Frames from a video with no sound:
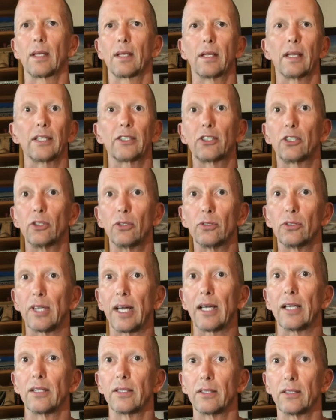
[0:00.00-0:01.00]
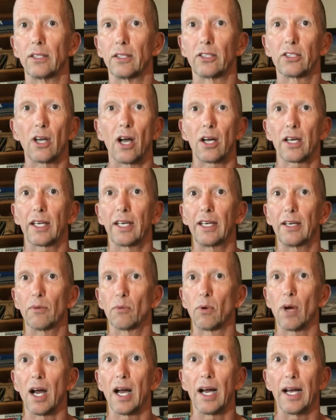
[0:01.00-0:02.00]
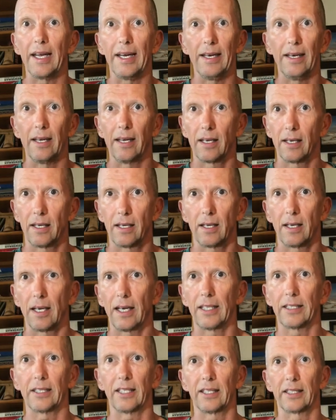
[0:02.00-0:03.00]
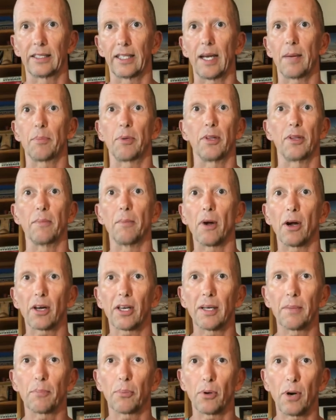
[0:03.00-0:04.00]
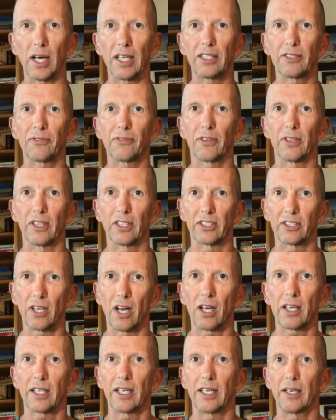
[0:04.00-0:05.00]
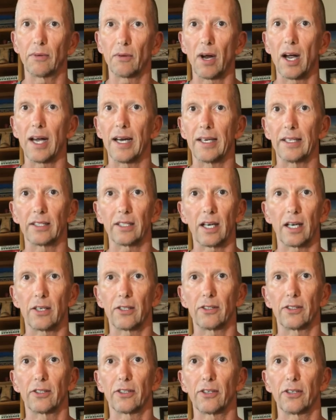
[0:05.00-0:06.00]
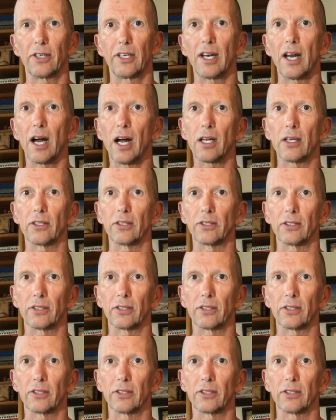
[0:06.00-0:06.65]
Let's use the Saucony Ride as an example. The market price for the Saucony Ride is $130